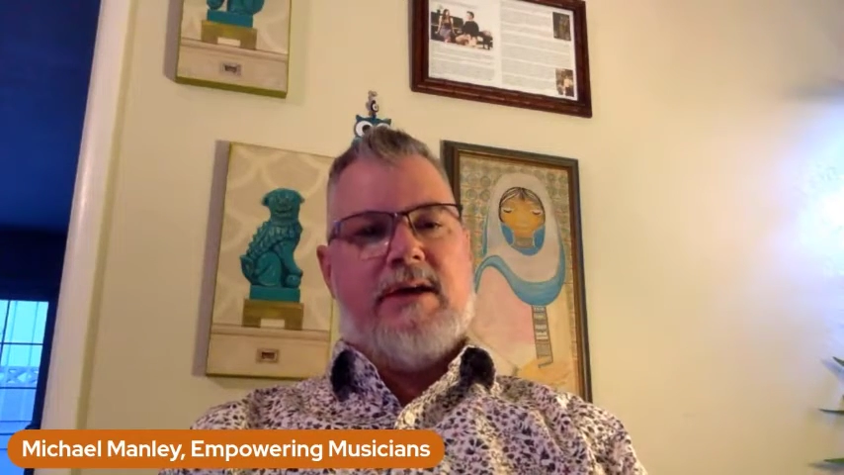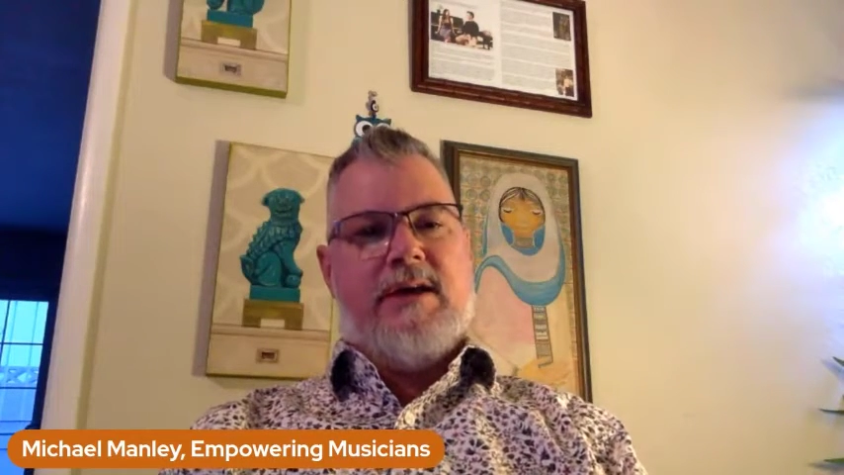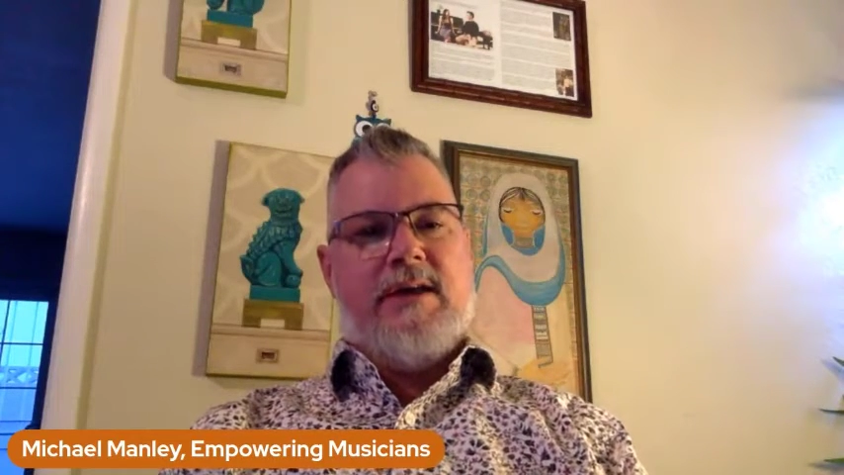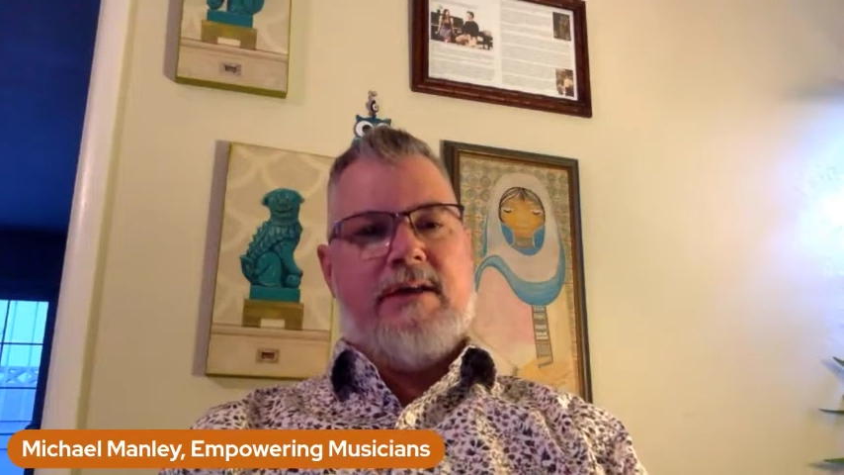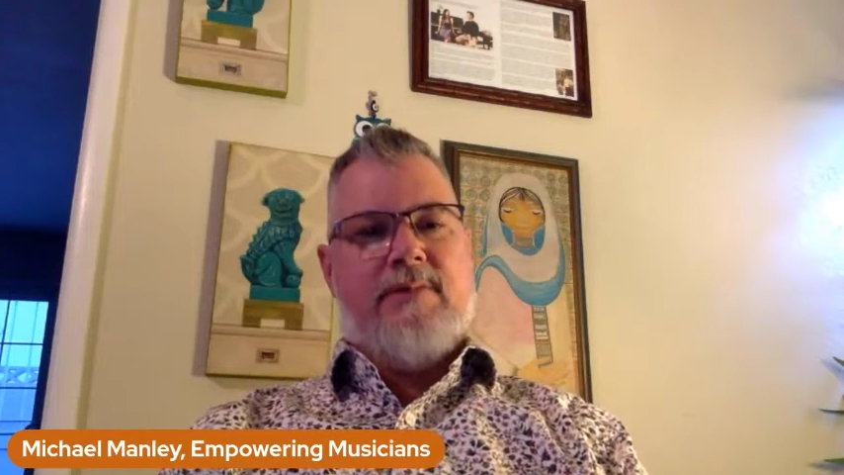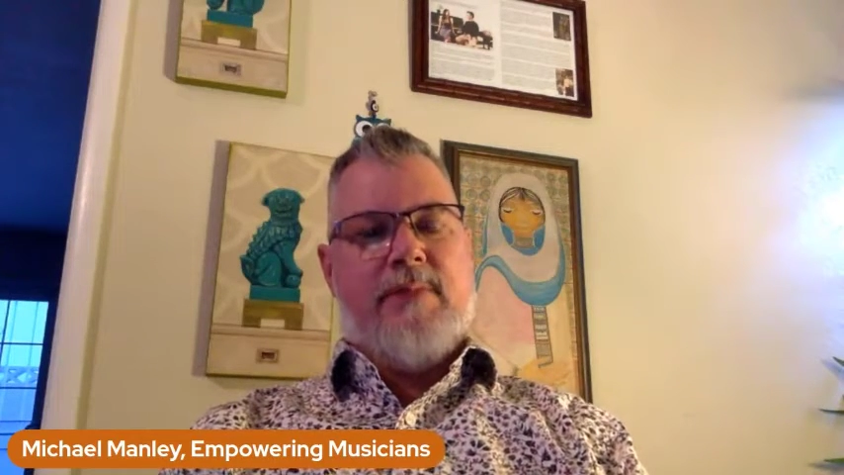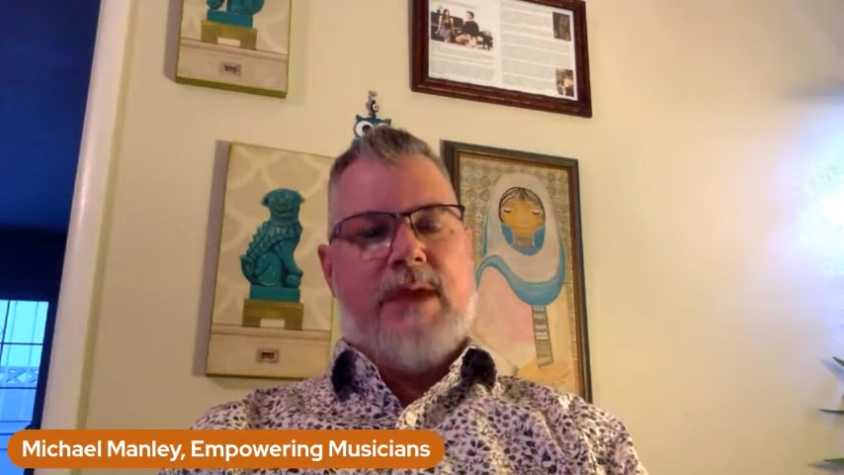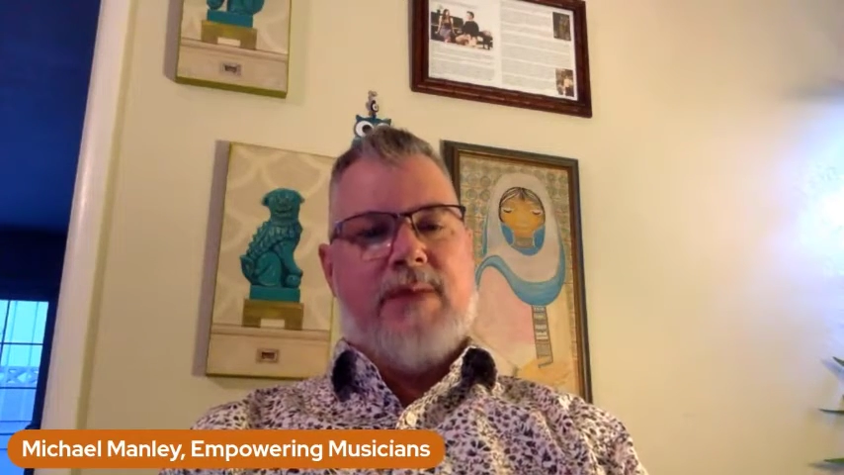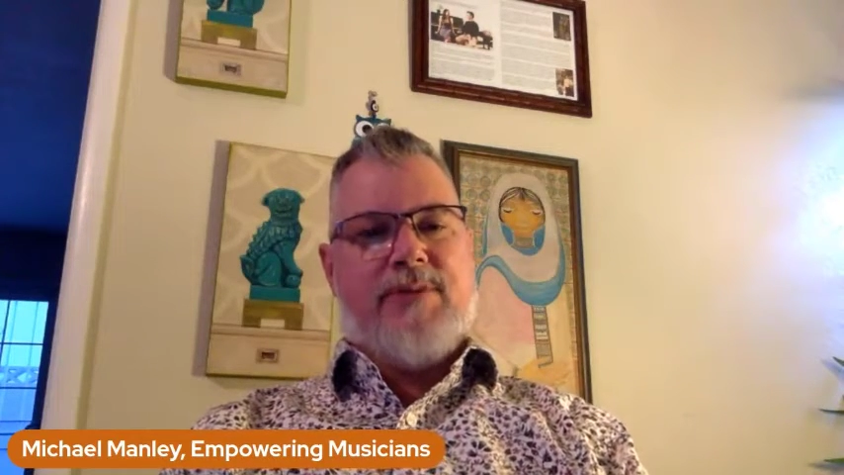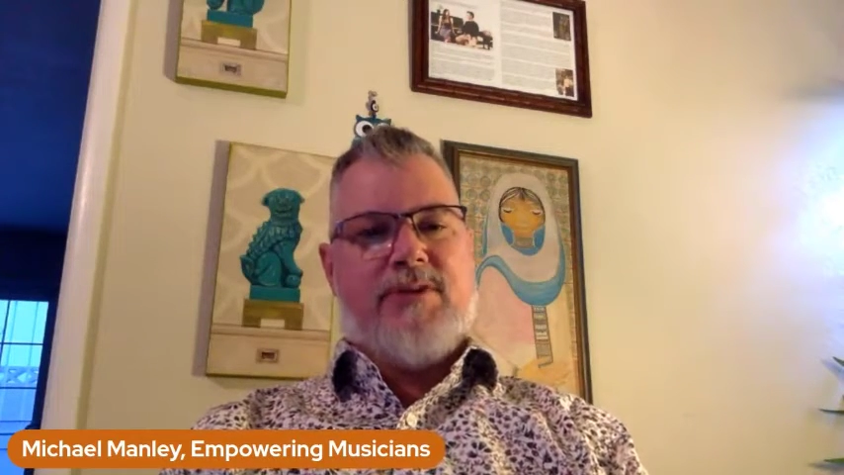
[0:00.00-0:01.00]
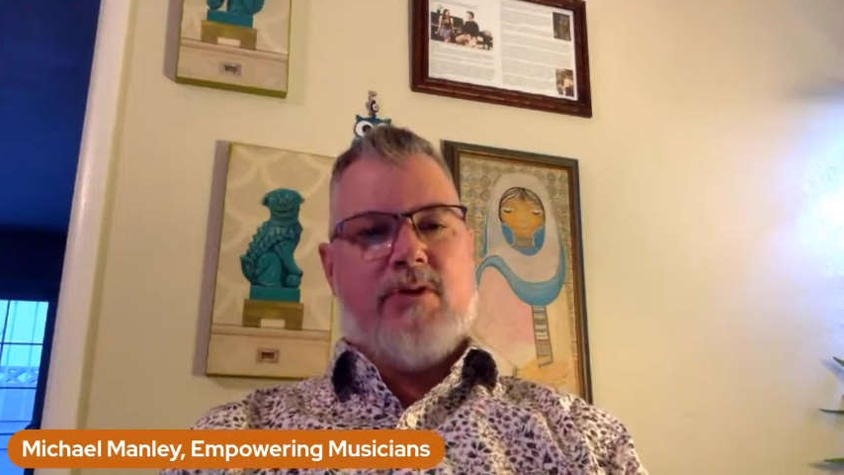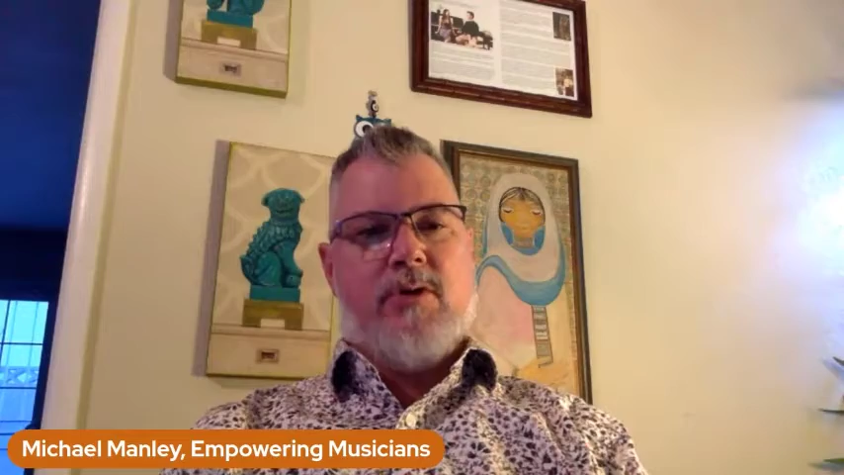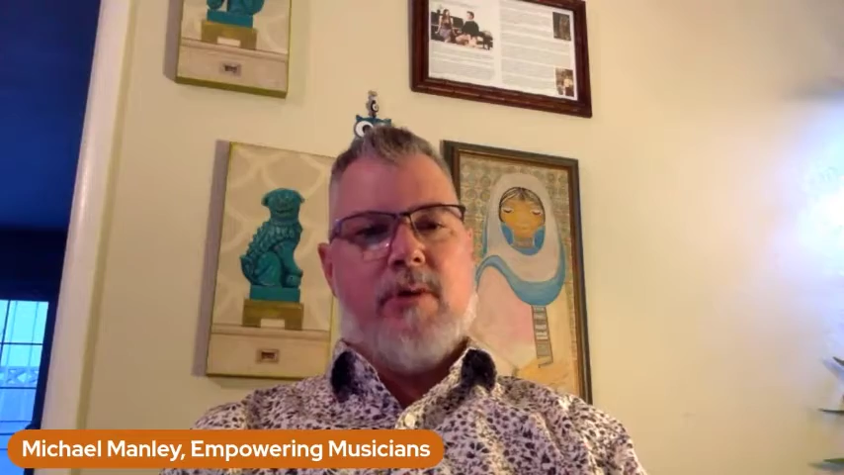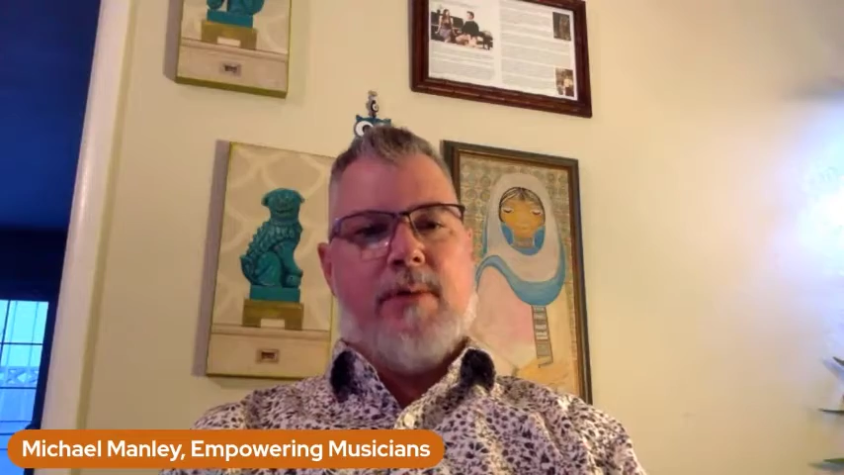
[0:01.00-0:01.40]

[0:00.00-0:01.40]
in my episode